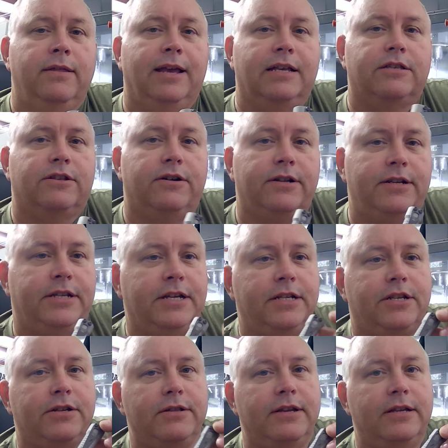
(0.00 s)
That's done
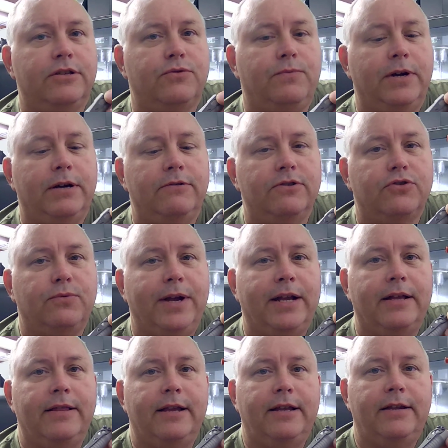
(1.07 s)
intentionally as well. It's
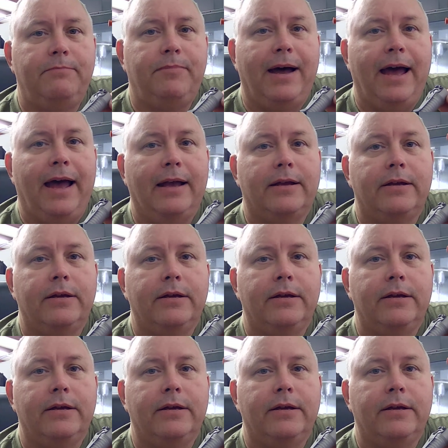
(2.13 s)
regulated back.